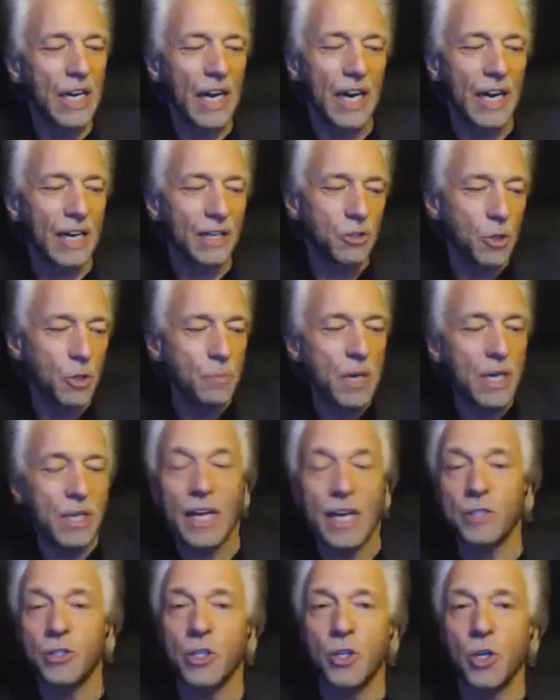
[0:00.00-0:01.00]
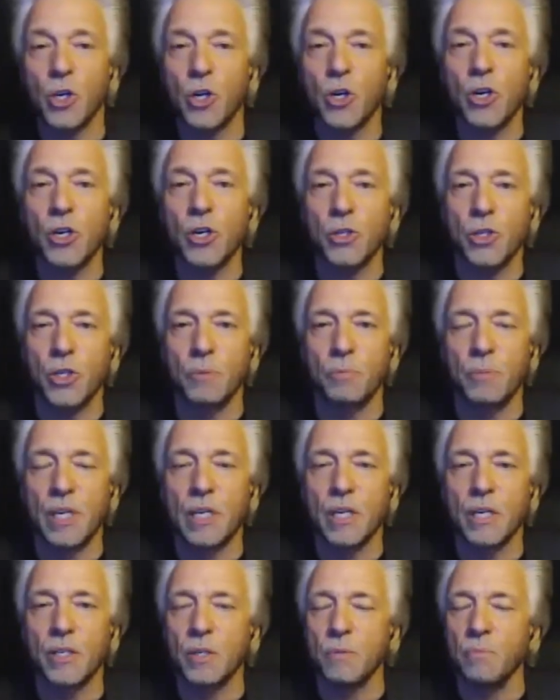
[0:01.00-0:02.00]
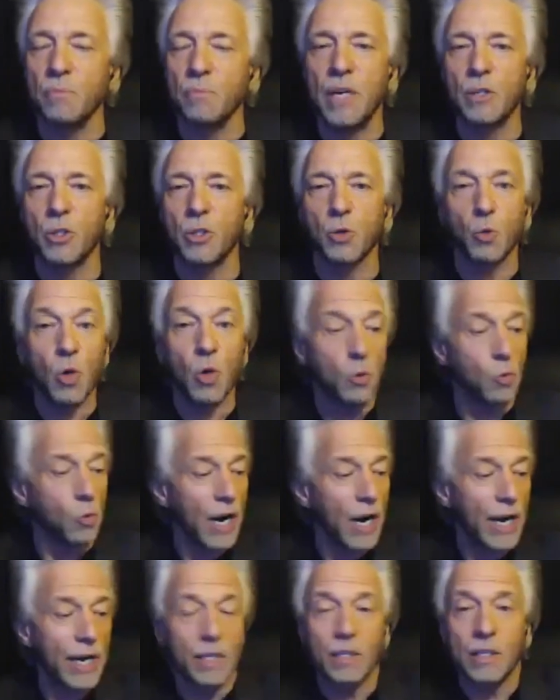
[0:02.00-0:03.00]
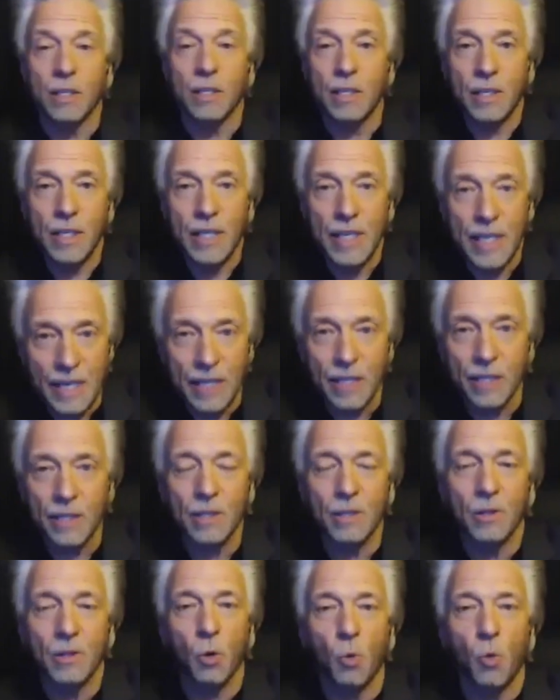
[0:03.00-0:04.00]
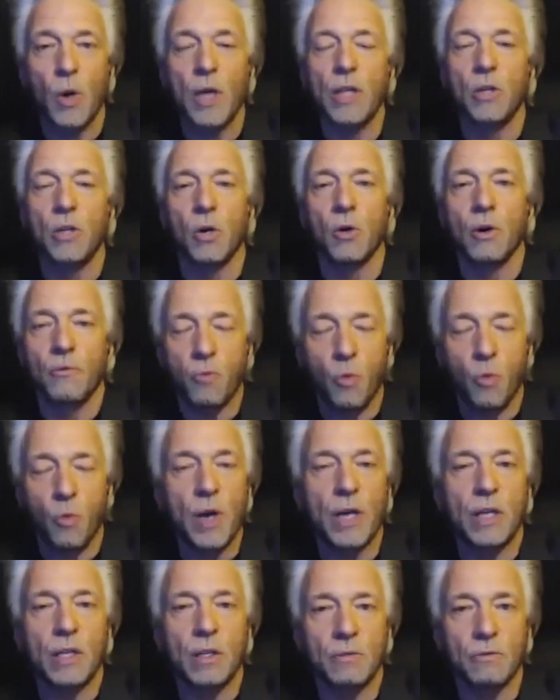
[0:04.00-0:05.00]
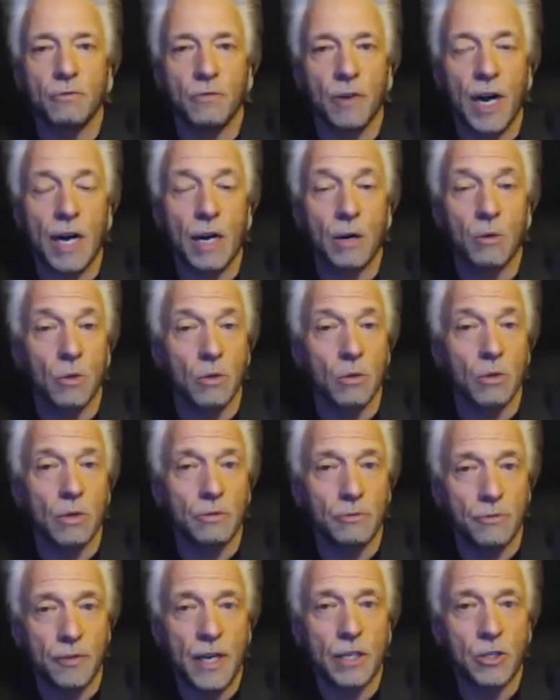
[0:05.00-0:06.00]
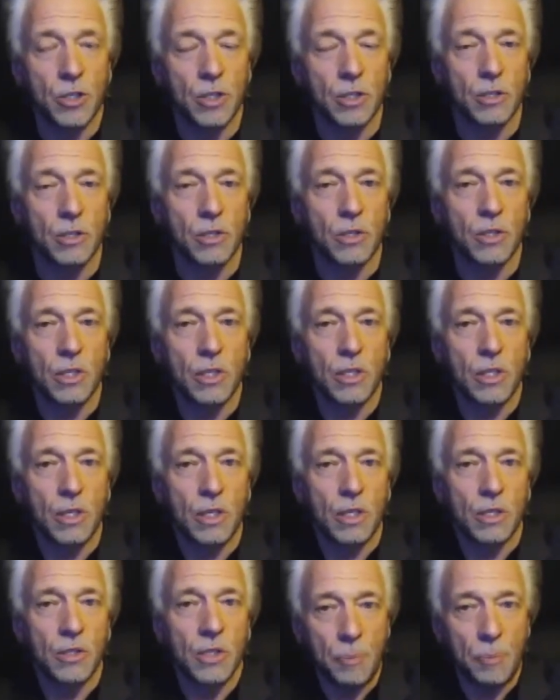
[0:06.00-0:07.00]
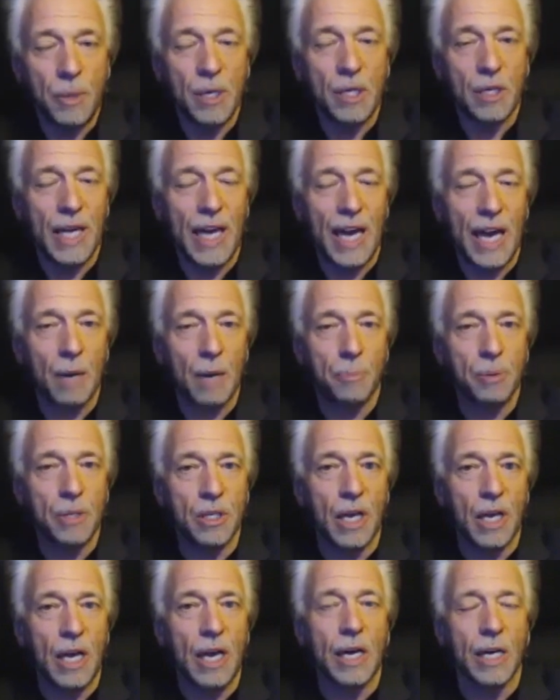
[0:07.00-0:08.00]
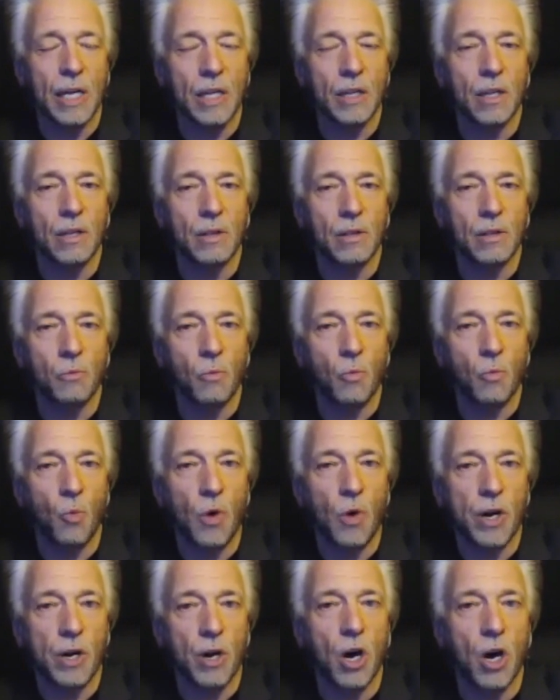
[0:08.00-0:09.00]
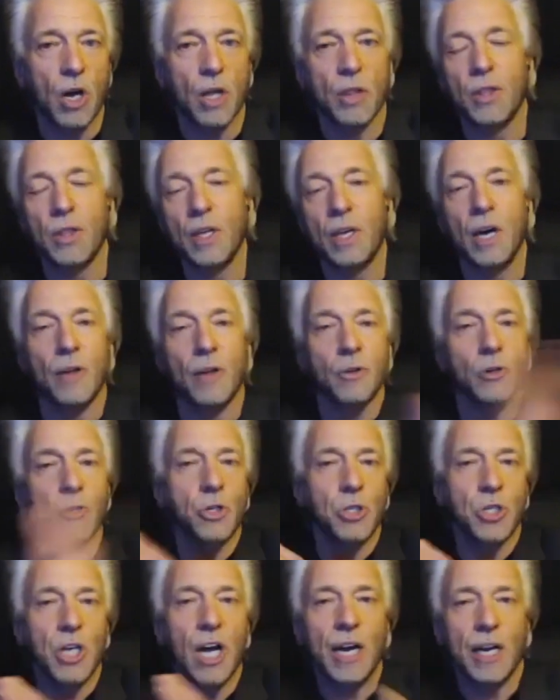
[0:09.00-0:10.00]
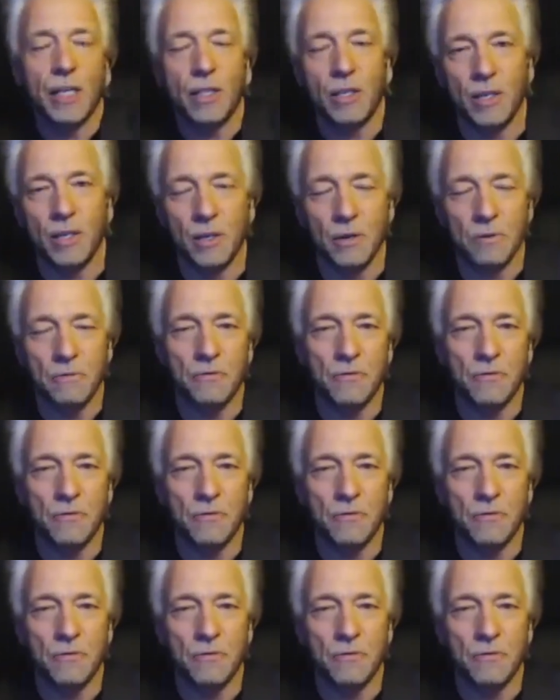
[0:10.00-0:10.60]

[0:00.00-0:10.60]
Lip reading: to me, that's encouraging because it means we're right in the window of when viral infections typically happen, and we're on the other side of